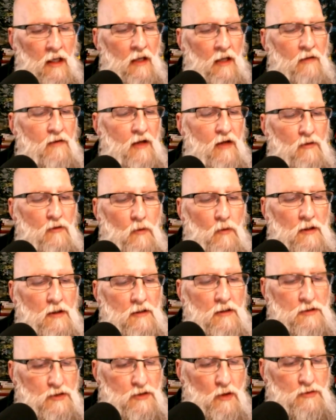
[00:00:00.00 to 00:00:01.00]
The other one
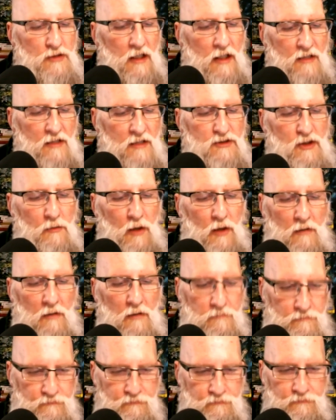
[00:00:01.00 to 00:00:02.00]
is Jose Escobar.
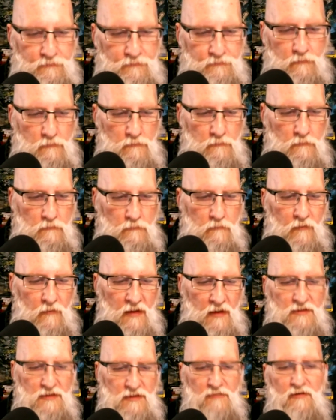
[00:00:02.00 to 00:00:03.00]

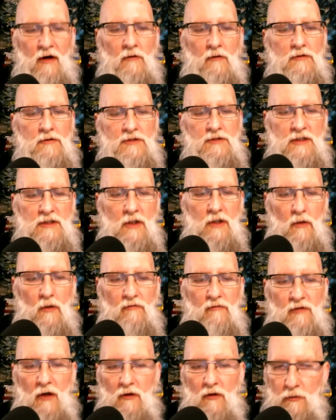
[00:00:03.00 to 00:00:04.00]
He's the founder and CEO of
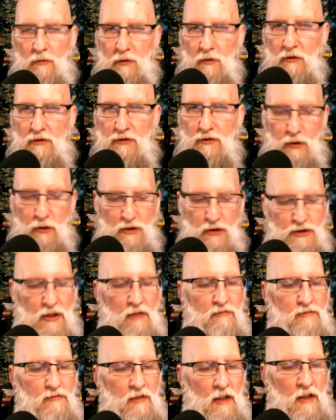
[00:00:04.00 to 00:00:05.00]
the Entrepreneurs
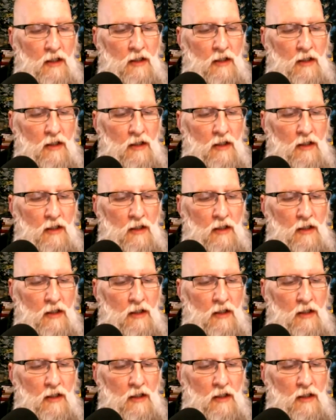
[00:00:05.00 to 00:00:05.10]
Bookshelf.